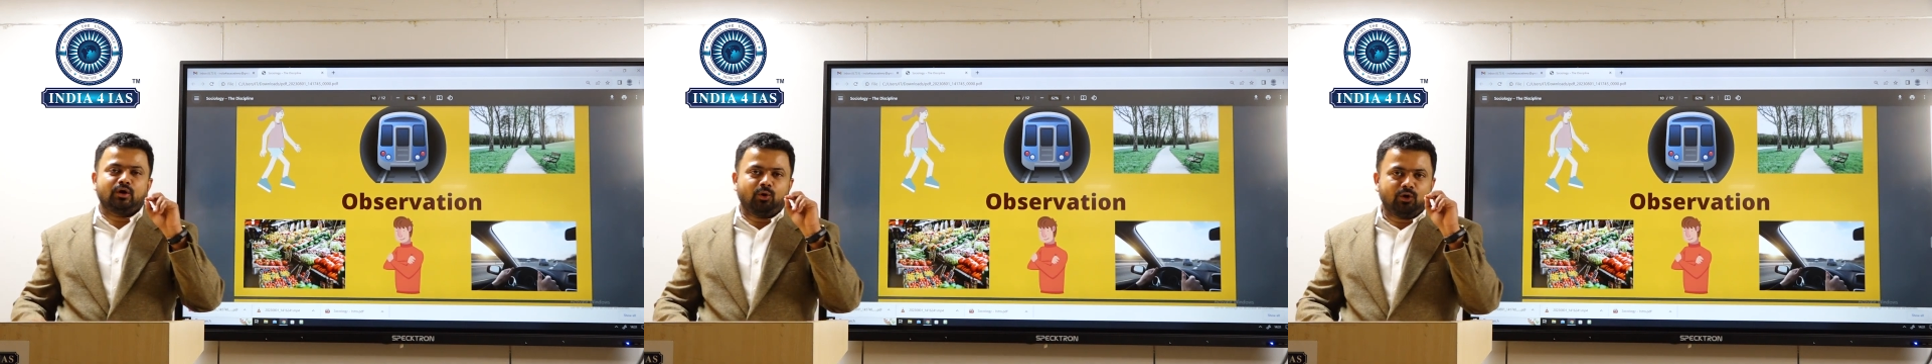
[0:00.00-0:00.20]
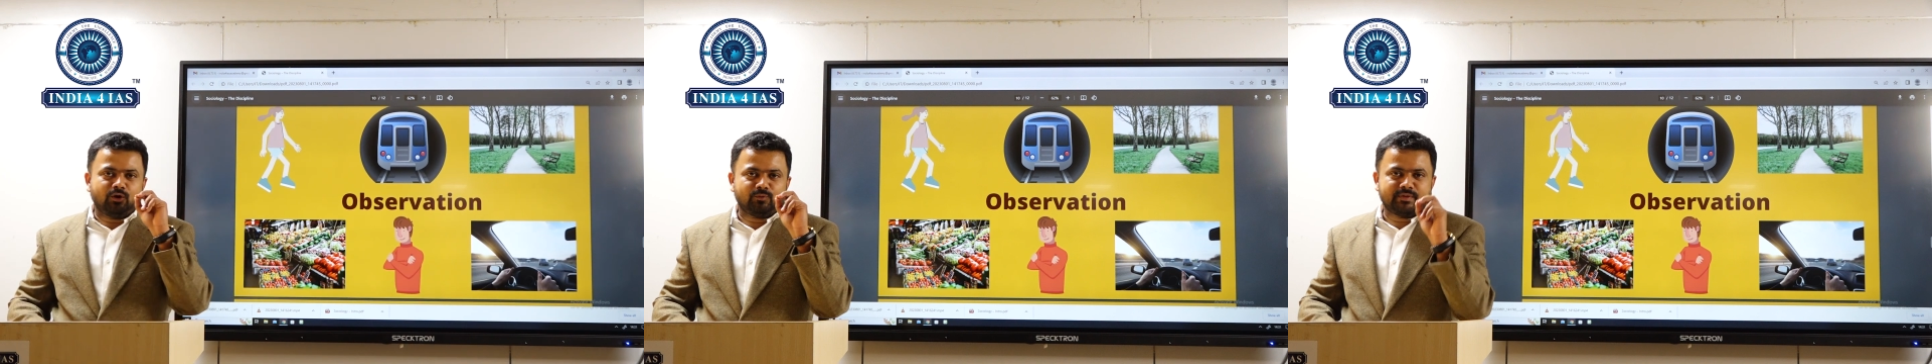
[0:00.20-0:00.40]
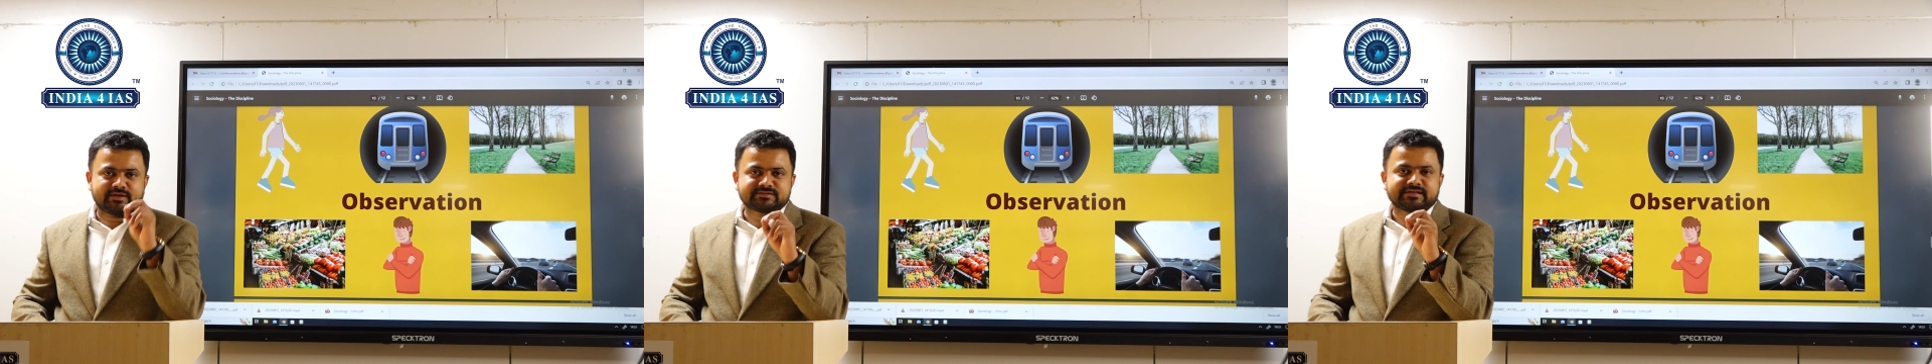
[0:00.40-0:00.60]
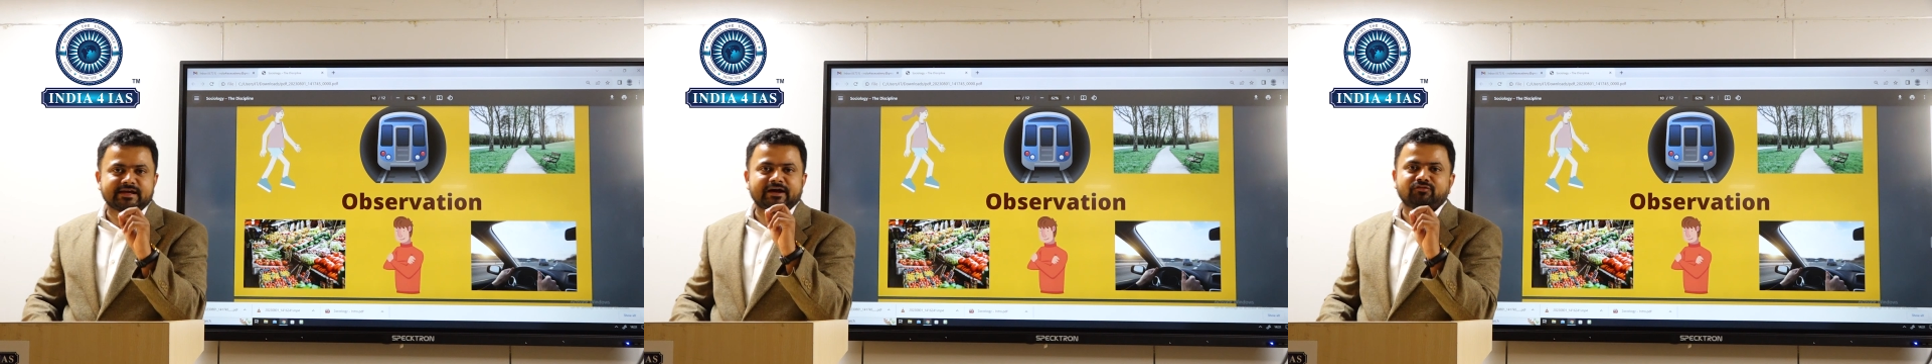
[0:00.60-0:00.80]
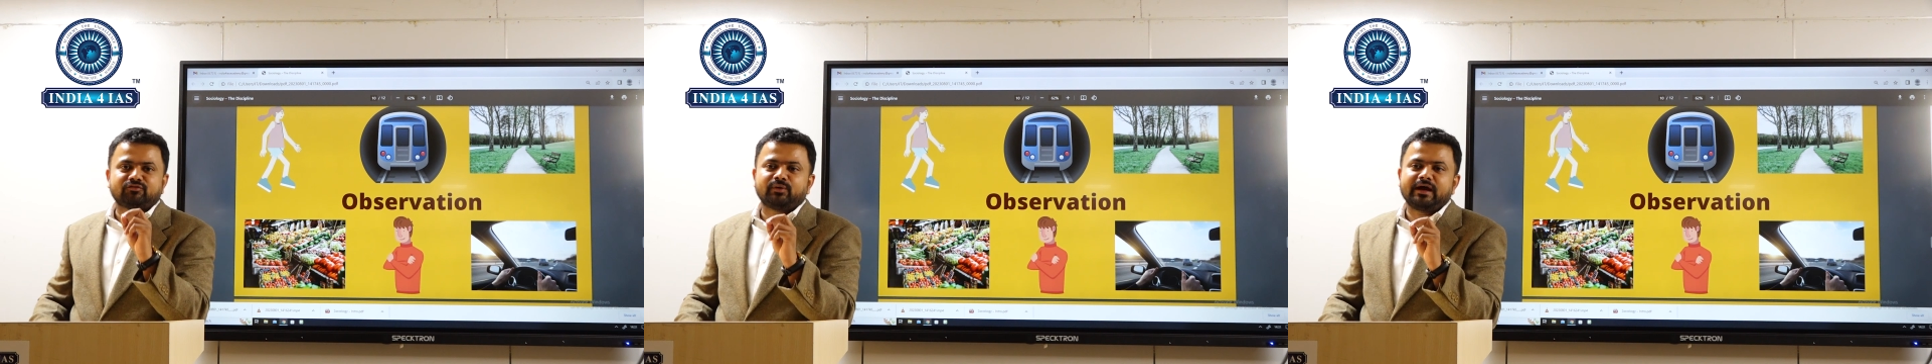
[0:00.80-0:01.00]
always
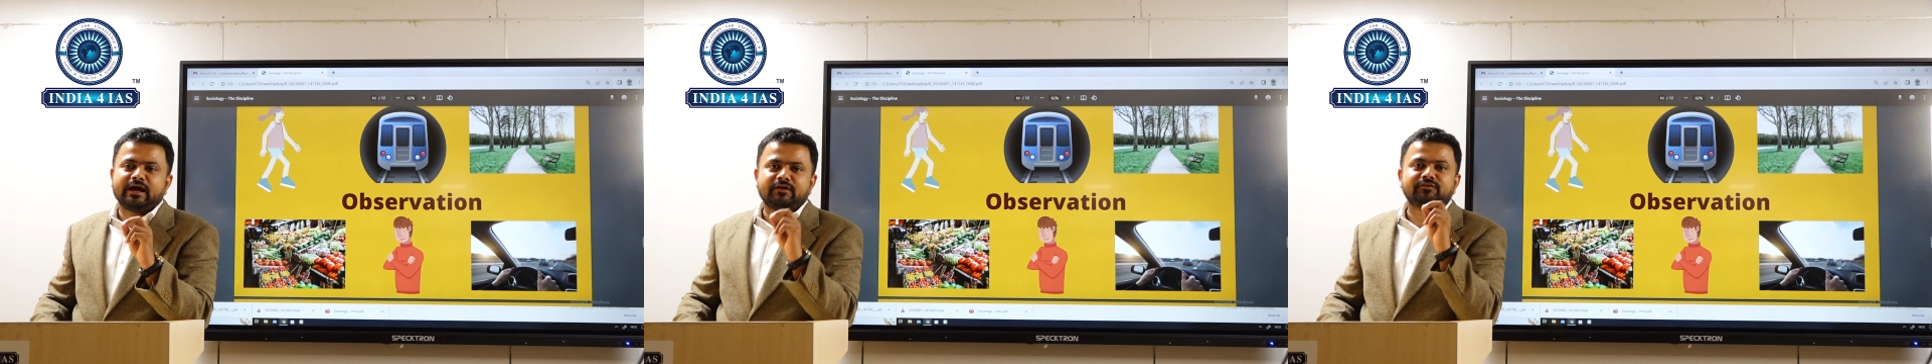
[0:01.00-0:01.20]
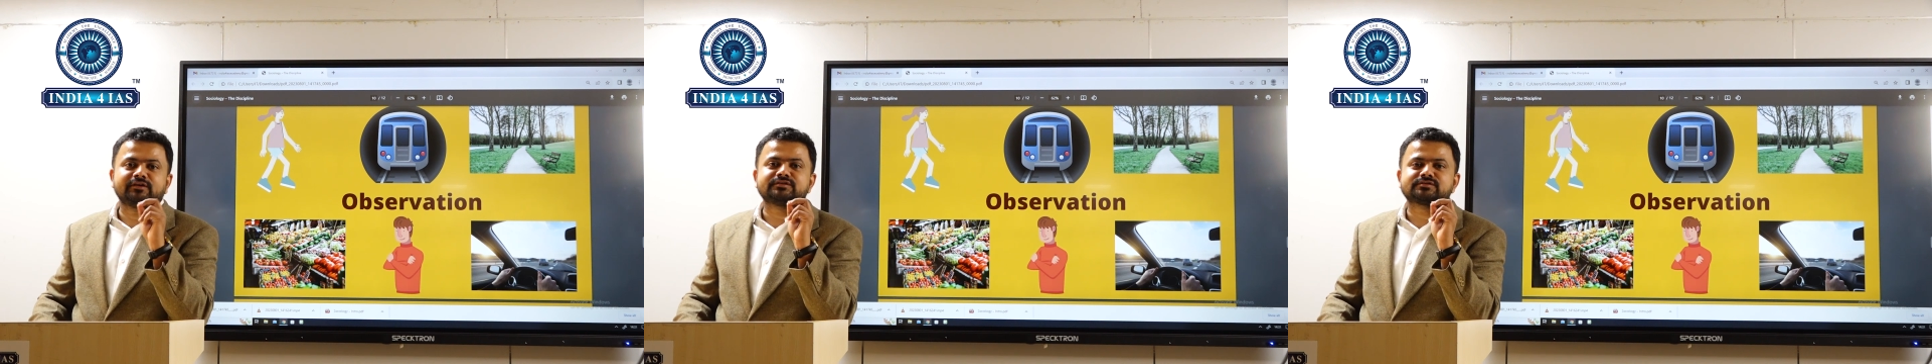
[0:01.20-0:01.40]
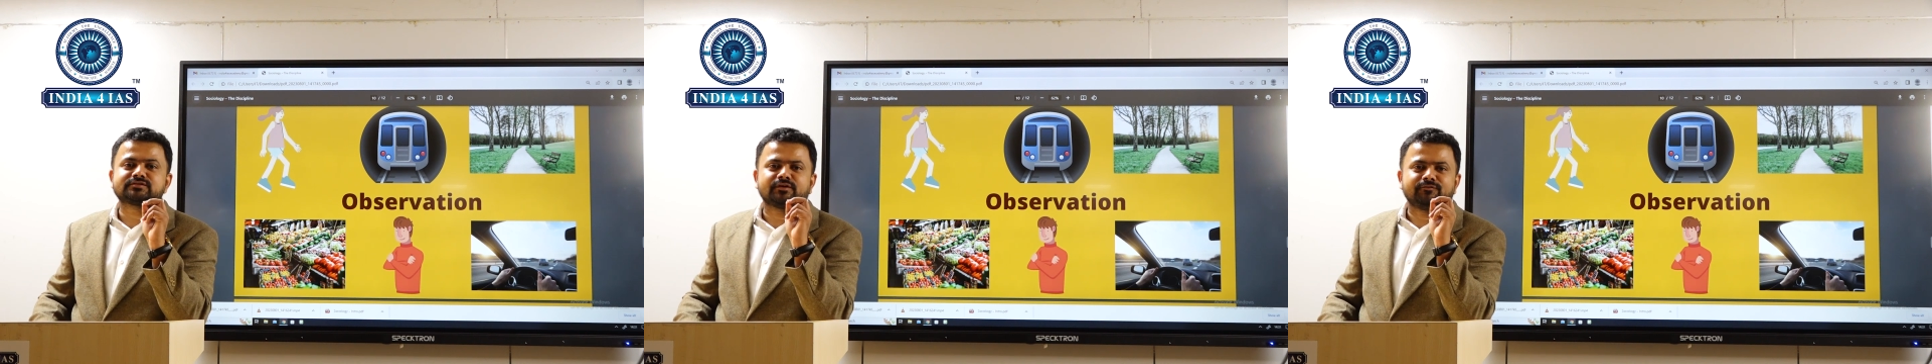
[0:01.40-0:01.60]
have to have is